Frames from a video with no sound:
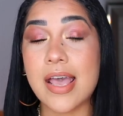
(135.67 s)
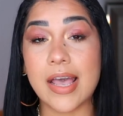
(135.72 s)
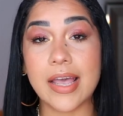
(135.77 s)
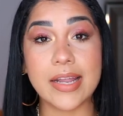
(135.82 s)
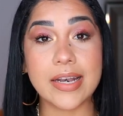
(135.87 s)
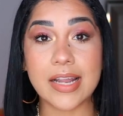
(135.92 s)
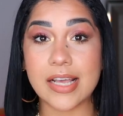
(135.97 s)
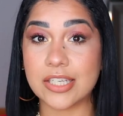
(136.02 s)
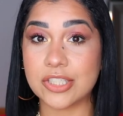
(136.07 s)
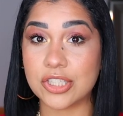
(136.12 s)

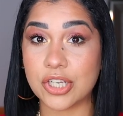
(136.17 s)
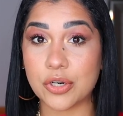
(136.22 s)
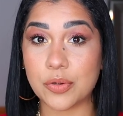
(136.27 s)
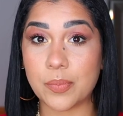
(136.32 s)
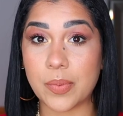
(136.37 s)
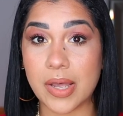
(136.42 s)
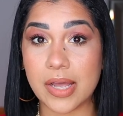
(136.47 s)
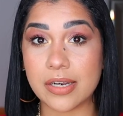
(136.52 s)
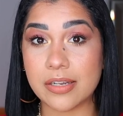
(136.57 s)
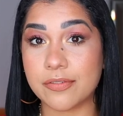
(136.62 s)
an
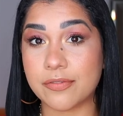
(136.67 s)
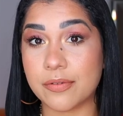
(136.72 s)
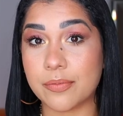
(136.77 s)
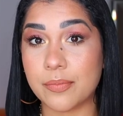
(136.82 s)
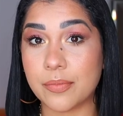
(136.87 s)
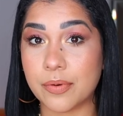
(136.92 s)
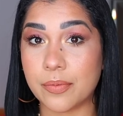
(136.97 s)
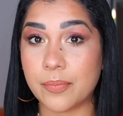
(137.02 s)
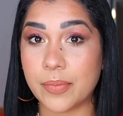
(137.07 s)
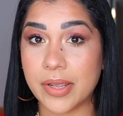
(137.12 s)
eyeshadow palette
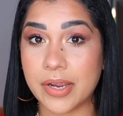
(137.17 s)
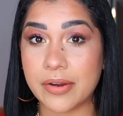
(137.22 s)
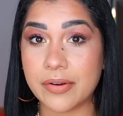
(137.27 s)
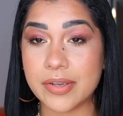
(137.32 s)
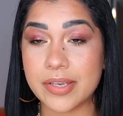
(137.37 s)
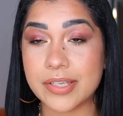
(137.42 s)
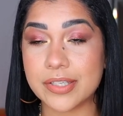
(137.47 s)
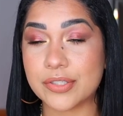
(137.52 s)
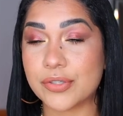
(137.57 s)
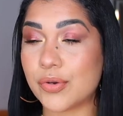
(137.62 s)
from
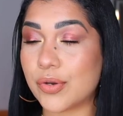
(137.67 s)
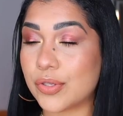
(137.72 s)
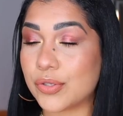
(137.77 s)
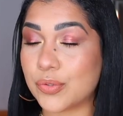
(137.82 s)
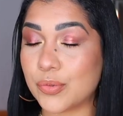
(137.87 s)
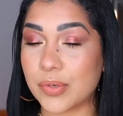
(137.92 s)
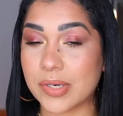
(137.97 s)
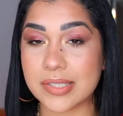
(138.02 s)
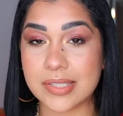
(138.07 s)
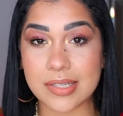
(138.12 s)
Burberry, so as
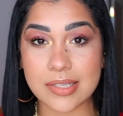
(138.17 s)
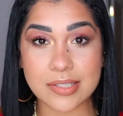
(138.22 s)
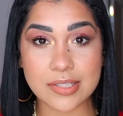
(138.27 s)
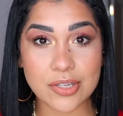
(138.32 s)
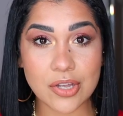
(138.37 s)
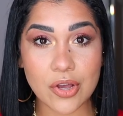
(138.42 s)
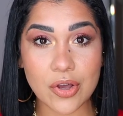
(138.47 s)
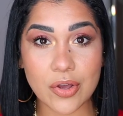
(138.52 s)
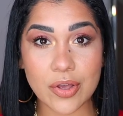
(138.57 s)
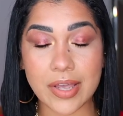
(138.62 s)
soon as I
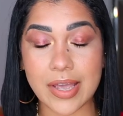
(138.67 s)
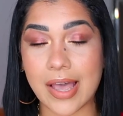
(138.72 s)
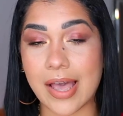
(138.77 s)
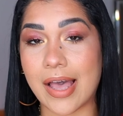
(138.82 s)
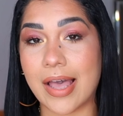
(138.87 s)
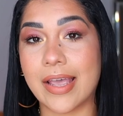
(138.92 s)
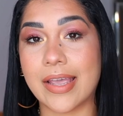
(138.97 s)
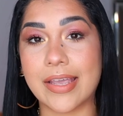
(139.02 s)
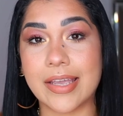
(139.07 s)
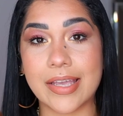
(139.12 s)
saw it,
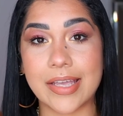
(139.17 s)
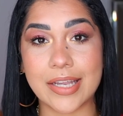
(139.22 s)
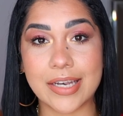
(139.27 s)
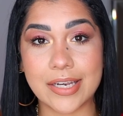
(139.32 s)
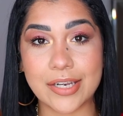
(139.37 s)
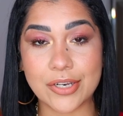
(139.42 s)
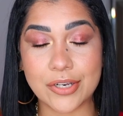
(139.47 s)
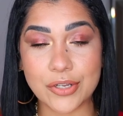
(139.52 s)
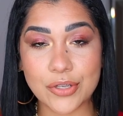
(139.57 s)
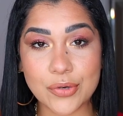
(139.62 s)
I
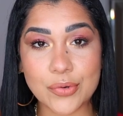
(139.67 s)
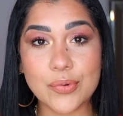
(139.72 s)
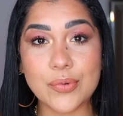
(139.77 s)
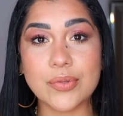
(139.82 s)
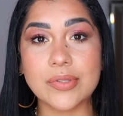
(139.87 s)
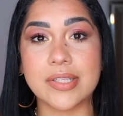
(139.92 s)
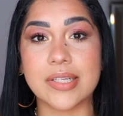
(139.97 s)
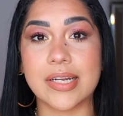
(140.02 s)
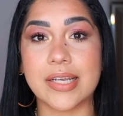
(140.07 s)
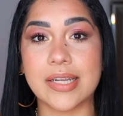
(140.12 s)
knew
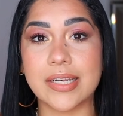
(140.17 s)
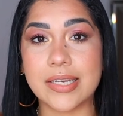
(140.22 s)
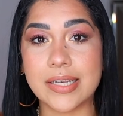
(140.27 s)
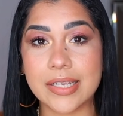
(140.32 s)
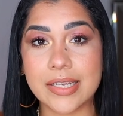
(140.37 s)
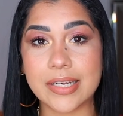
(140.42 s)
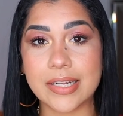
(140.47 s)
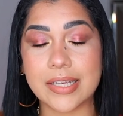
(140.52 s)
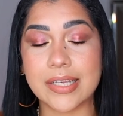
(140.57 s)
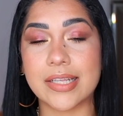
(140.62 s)
that I
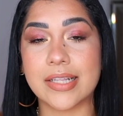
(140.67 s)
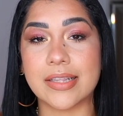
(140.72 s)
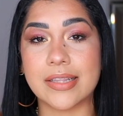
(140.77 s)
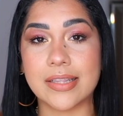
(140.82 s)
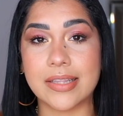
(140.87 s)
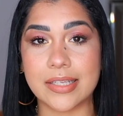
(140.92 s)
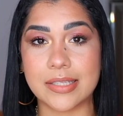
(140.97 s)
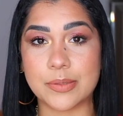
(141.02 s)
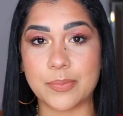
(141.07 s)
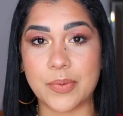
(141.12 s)
needed
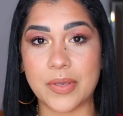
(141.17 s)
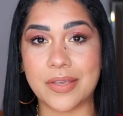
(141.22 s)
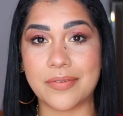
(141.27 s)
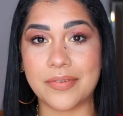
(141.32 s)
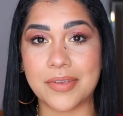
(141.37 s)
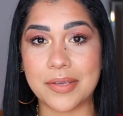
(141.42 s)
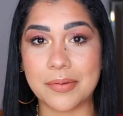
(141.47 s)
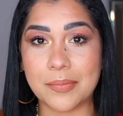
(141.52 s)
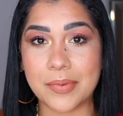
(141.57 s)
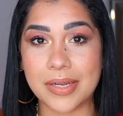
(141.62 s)
this
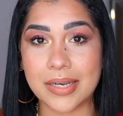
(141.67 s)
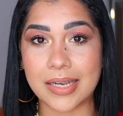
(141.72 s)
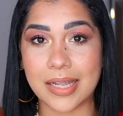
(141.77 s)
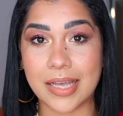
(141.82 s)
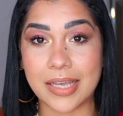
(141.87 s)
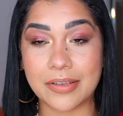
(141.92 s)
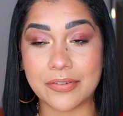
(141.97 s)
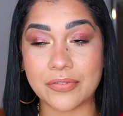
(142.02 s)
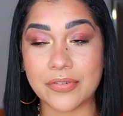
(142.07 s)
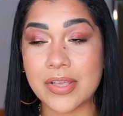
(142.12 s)
baby in my
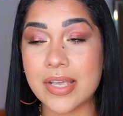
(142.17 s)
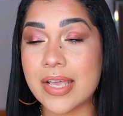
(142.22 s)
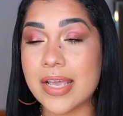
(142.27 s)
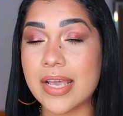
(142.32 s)
life,